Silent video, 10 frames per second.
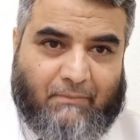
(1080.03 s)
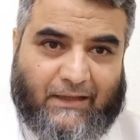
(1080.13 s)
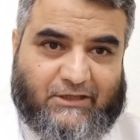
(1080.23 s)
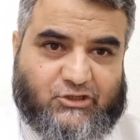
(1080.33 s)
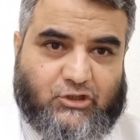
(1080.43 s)

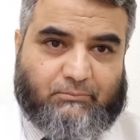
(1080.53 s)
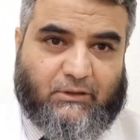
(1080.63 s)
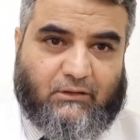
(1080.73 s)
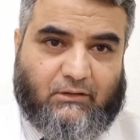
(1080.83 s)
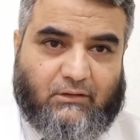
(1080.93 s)

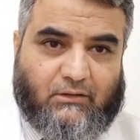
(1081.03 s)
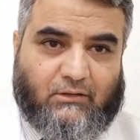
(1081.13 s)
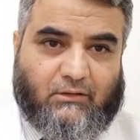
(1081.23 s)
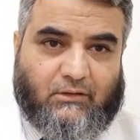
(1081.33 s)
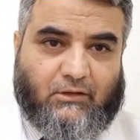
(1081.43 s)
manageable.
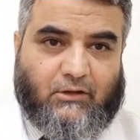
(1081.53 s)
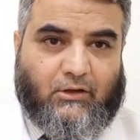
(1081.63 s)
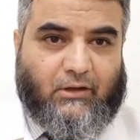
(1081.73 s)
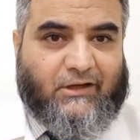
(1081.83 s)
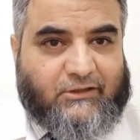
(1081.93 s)

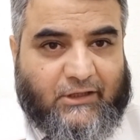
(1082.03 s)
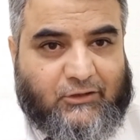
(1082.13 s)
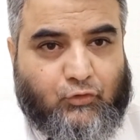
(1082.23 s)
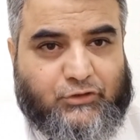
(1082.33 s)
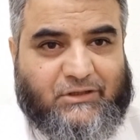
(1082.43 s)
In
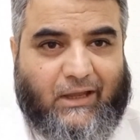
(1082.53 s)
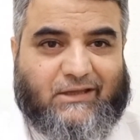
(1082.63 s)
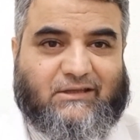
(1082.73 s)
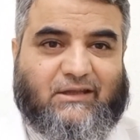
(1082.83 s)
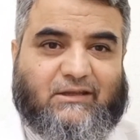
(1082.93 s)
conclusion,
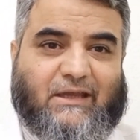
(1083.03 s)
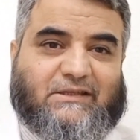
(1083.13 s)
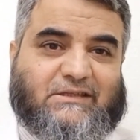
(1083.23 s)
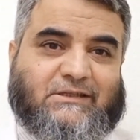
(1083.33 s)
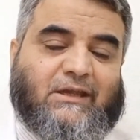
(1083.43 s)
I
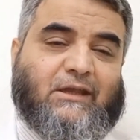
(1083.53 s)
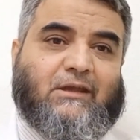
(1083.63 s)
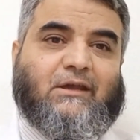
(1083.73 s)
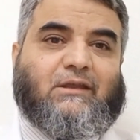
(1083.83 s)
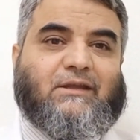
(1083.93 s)
can
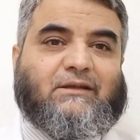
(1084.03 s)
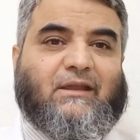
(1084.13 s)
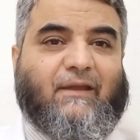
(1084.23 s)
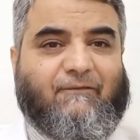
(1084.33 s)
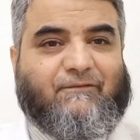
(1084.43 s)
say that
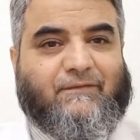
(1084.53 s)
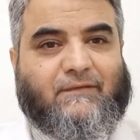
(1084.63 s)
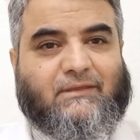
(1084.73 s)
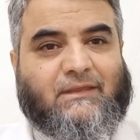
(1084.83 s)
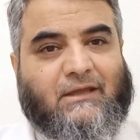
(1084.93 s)
if
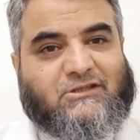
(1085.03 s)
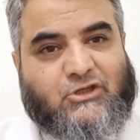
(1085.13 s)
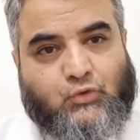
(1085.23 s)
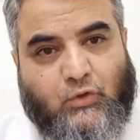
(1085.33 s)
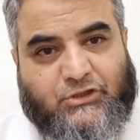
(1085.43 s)
the
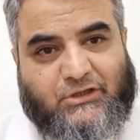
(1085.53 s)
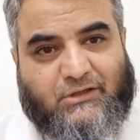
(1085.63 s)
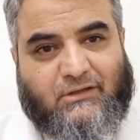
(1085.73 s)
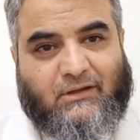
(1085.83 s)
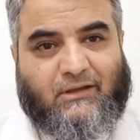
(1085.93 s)

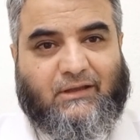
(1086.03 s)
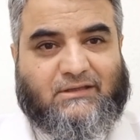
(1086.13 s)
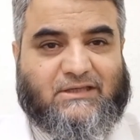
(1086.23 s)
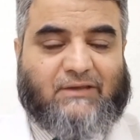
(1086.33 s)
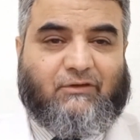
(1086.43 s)
situation
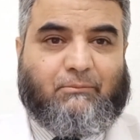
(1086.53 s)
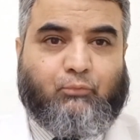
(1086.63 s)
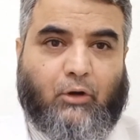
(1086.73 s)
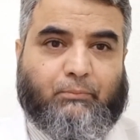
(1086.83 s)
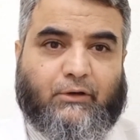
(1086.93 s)
is given
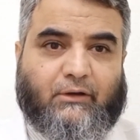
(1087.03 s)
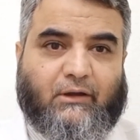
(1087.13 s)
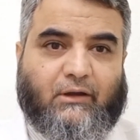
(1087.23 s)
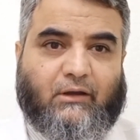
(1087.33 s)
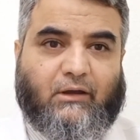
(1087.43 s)
proper
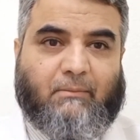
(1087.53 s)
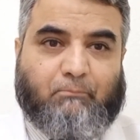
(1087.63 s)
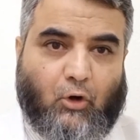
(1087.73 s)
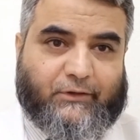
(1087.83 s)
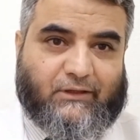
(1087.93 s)

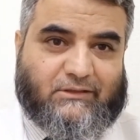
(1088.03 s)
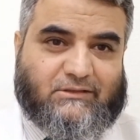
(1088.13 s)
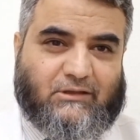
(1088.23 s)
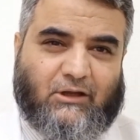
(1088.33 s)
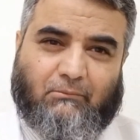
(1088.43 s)

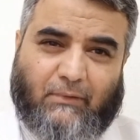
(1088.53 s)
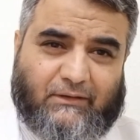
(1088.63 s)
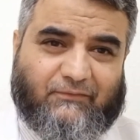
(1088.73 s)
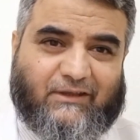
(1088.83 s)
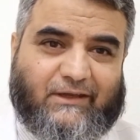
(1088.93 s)
importance, but
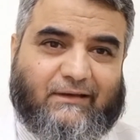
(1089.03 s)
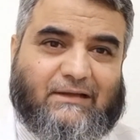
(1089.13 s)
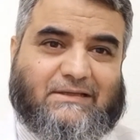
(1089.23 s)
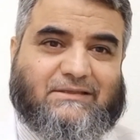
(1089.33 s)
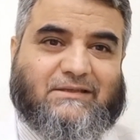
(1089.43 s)
if
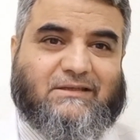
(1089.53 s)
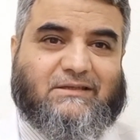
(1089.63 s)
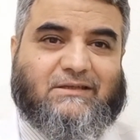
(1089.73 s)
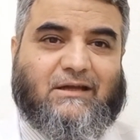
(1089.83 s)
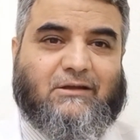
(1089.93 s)
carelessness is
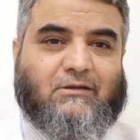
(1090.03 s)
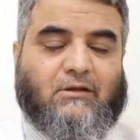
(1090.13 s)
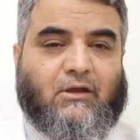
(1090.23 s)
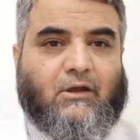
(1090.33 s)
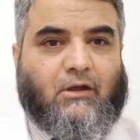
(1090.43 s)

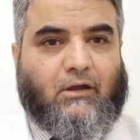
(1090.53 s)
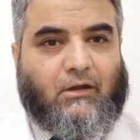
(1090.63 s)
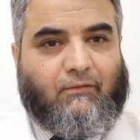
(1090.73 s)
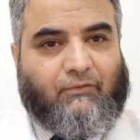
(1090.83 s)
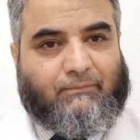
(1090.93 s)
done
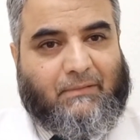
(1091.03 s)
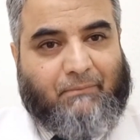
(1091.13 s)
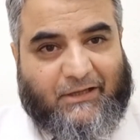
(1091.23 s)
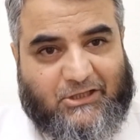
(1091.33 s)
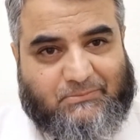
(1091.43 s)
from the
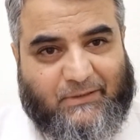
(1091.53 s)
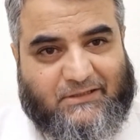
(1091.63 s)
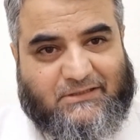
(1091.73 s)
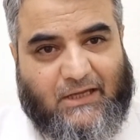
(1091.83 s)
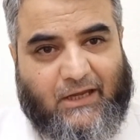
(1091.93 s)
management
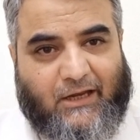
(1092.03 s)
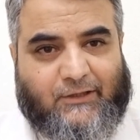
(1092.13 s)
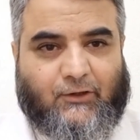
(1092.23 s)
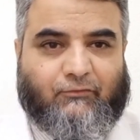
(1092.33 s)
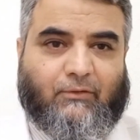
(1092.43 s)

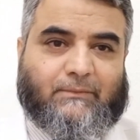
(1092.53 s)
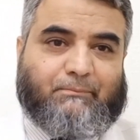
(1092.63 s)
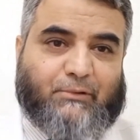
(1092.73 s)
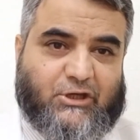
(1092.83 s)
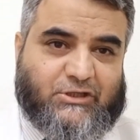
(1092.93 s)
side or from the
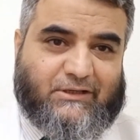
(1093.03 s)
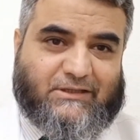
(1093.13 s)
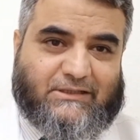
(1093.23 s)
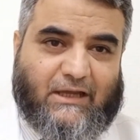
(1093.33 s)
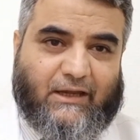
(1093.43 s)
patient
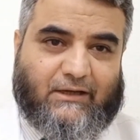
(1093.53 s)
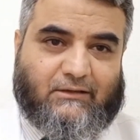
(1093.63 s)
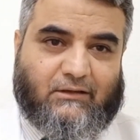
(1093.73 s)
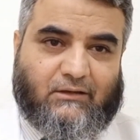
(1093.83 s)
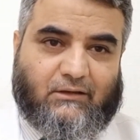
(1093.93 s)
side,